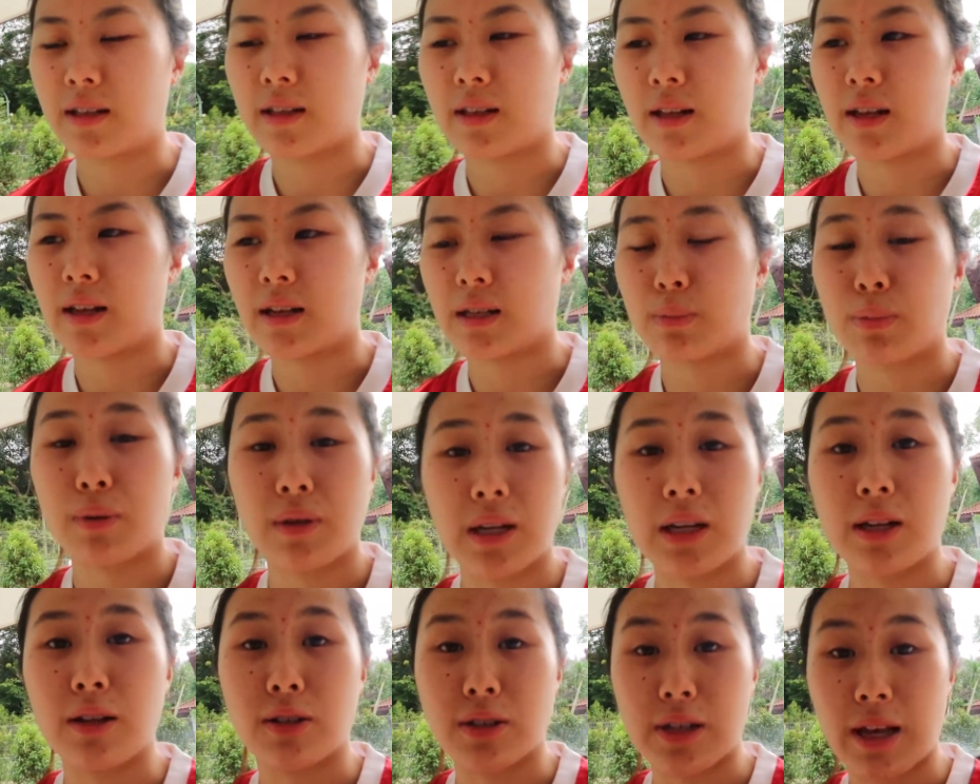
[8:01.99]
There's
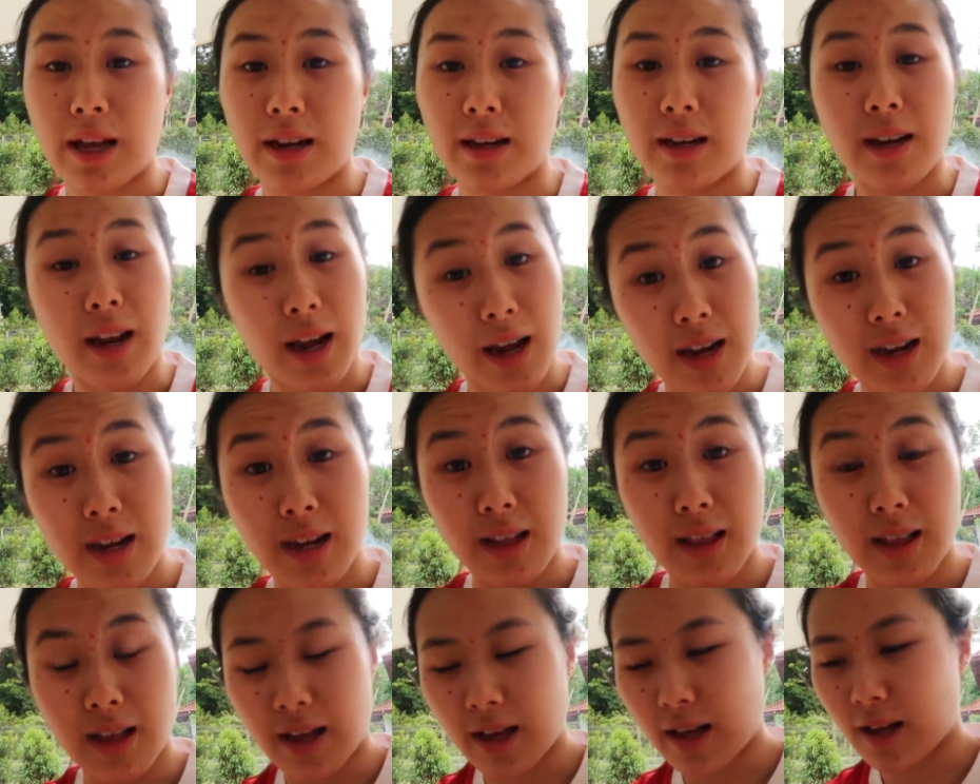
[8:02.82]
potato salad, I
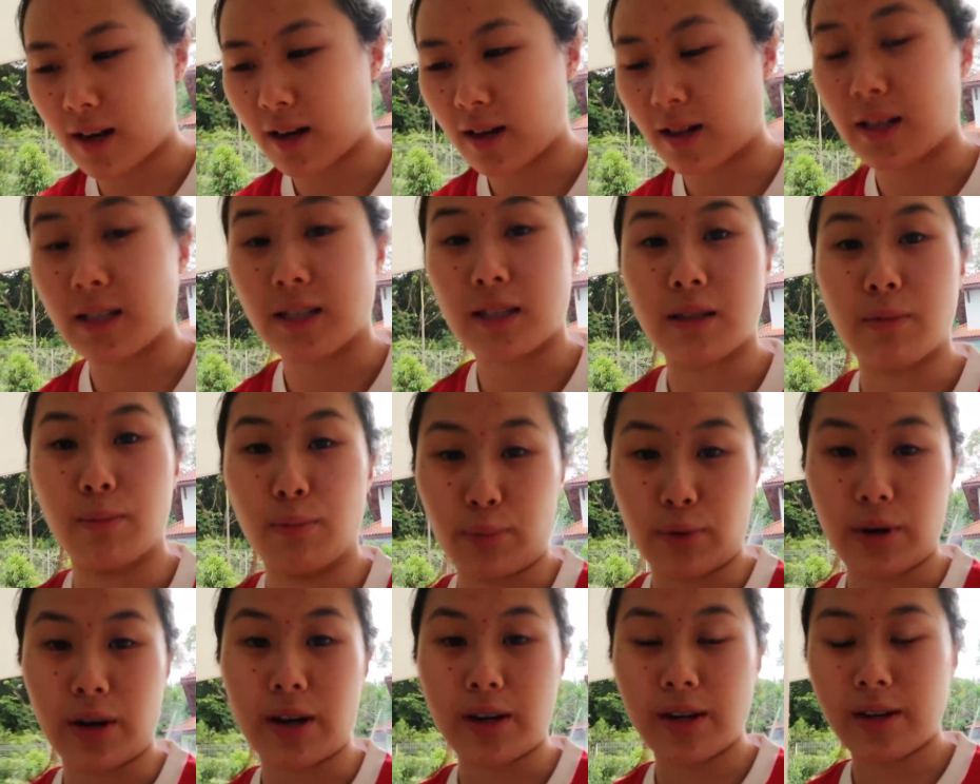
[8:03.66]
eat that. There's
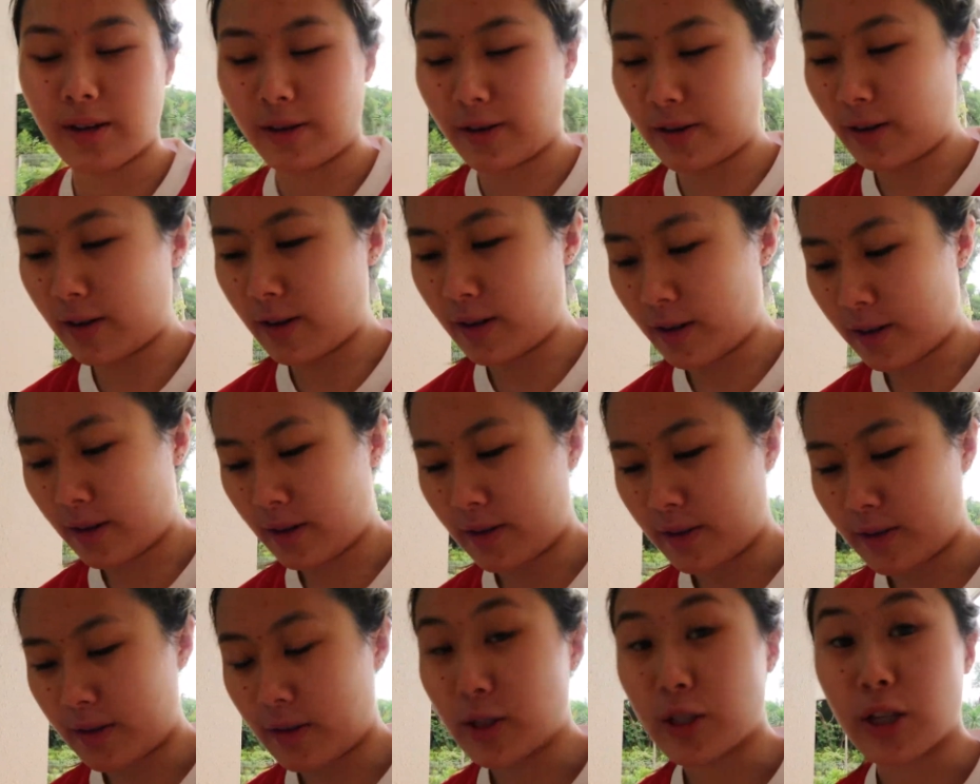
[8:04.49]
bread,
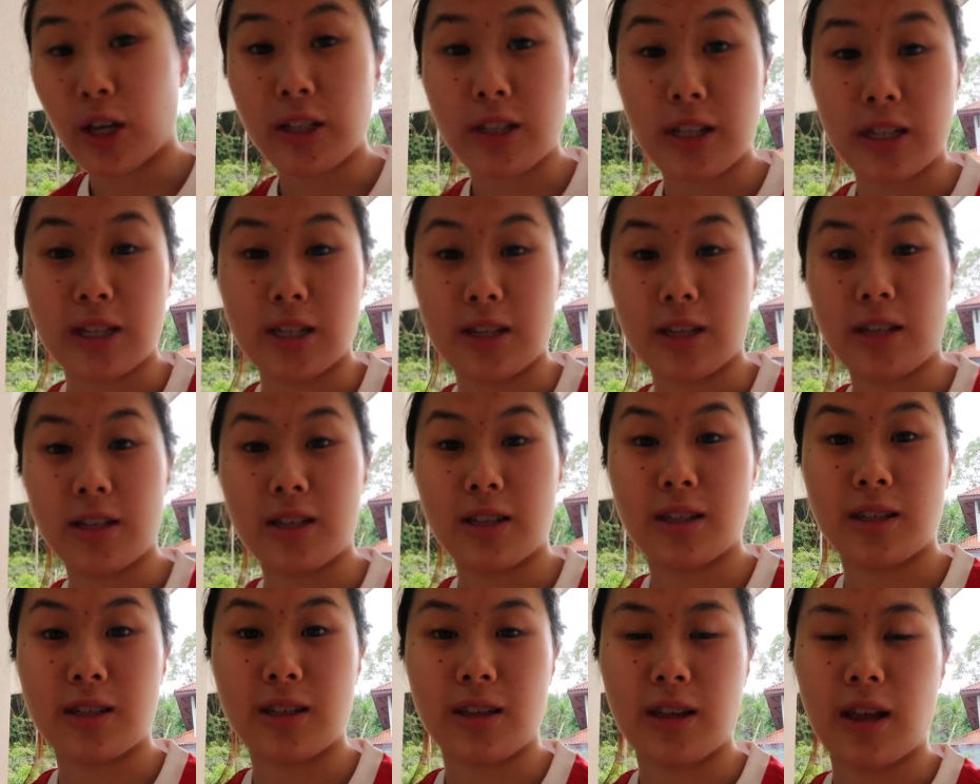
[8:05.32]

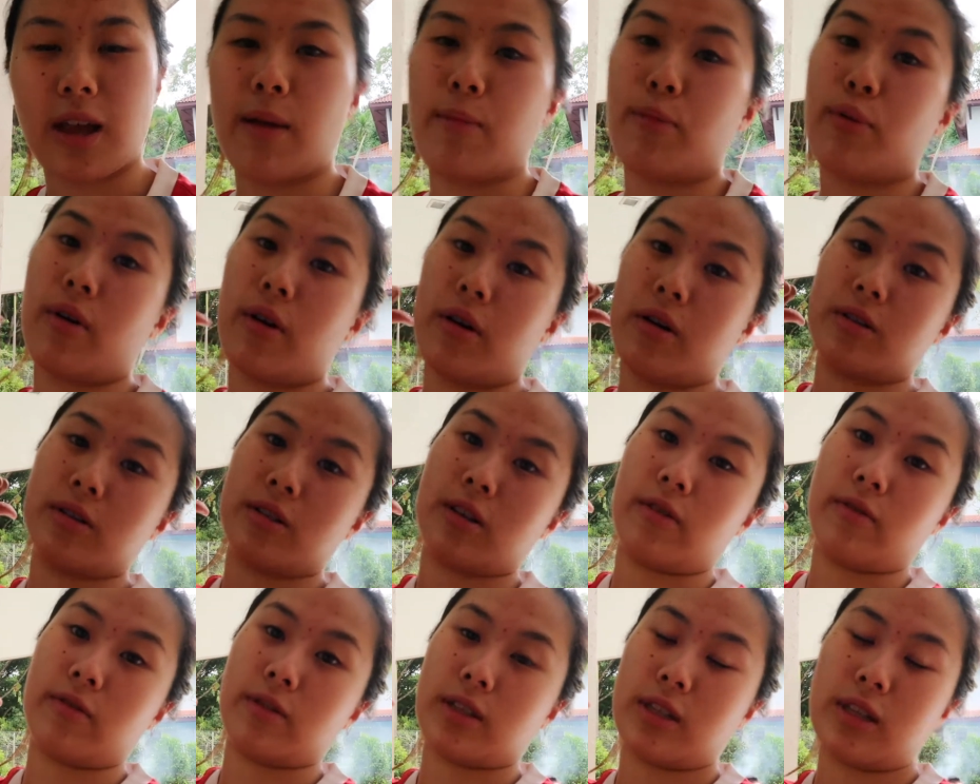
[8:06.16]
sausages, and
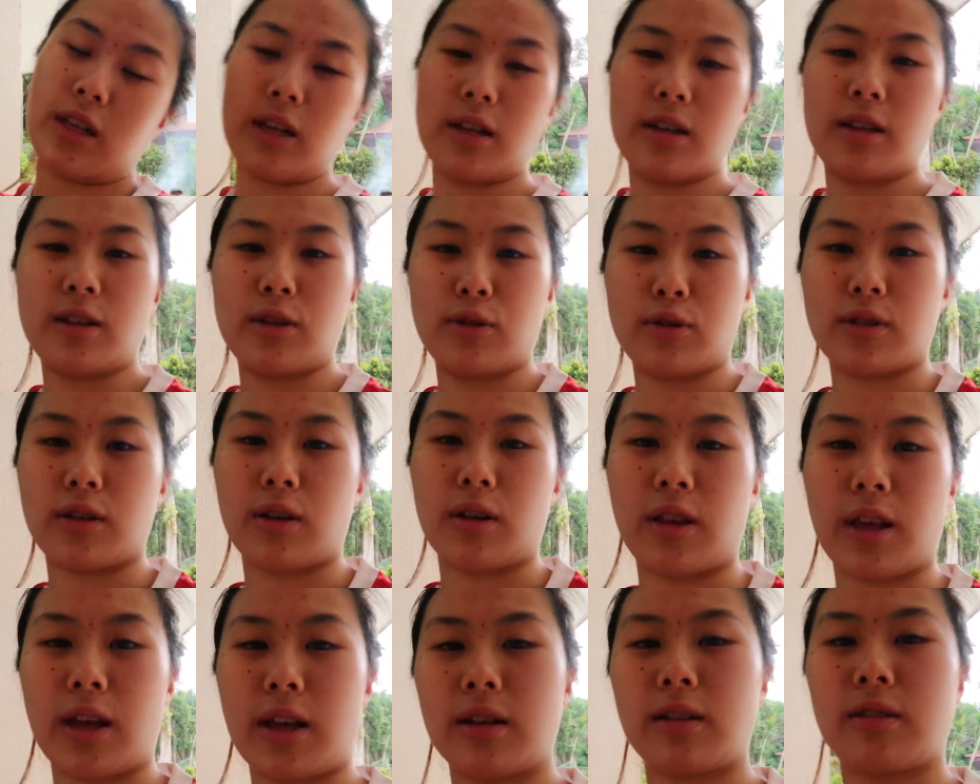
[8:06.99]
prawns, obviously. You
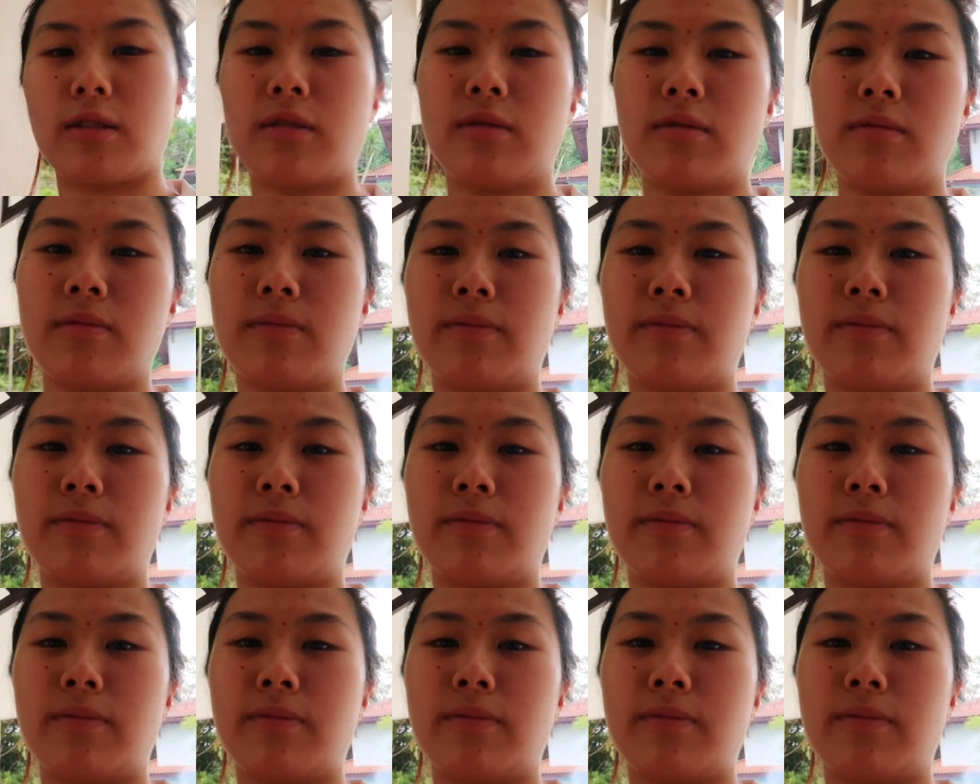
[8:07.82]
saw that.